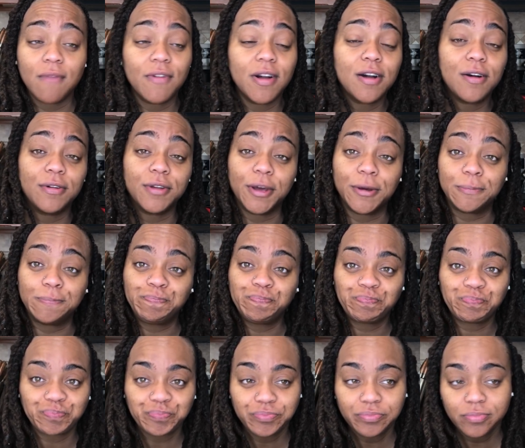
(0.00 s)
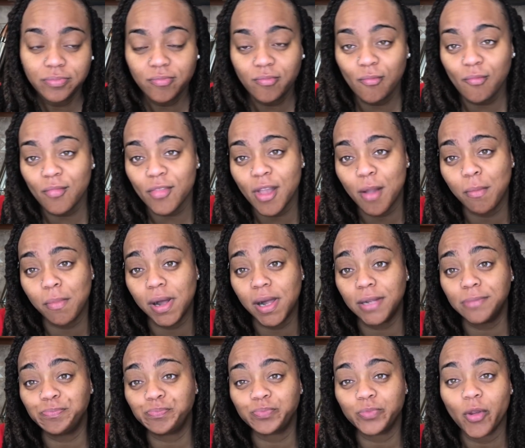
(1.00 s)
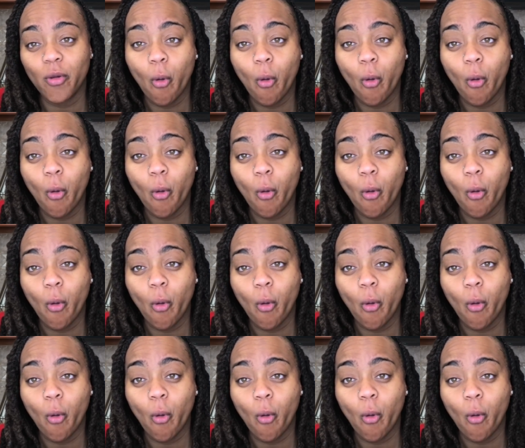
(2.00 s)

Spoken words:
I don't know. But